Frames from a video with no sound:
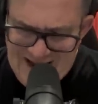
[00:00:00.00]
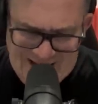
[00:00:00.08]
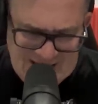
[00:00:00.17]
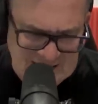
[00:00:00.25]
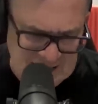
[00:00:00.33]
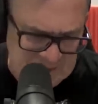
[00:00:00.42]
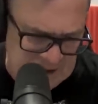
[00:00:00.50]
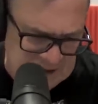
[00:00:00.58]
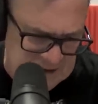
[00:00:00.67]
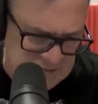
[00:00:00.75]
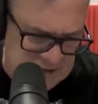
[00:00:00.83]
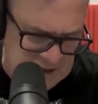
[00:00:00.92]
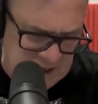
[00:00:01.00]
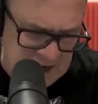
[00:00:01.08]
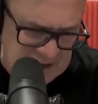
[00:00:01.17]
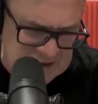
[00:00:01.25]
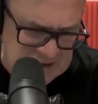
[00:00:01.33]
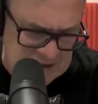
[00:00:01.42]
academics with an
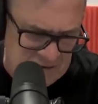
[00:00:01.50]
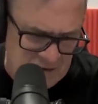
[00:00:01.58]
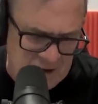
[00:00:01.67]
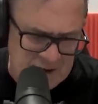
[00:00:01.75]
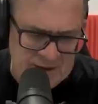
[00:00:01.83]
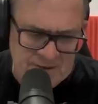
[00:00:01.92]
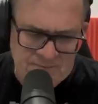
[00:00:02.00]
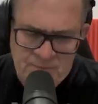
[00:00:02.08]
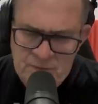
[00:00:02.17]
axe to grind